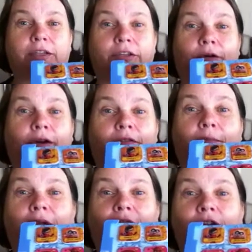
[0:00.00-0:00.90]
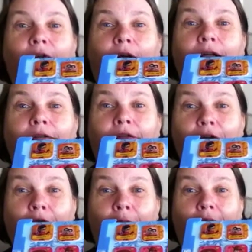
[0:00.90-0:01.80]
So I've amassed quite a
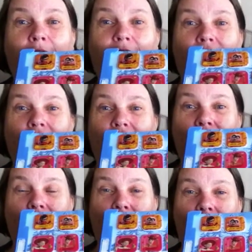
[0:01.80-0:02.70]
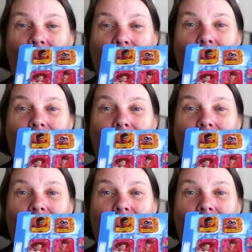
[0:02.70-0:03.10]
few, but I've got nothing from Frozen.